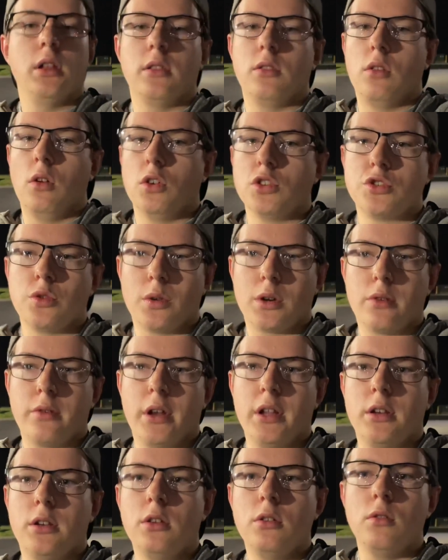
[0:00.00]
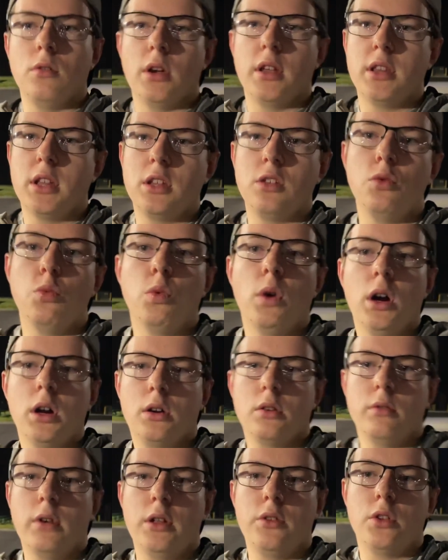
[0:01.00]
Those work great too. And then you walk
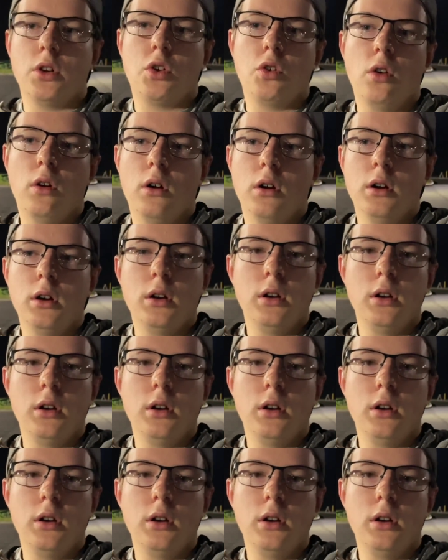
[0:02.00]
around the car,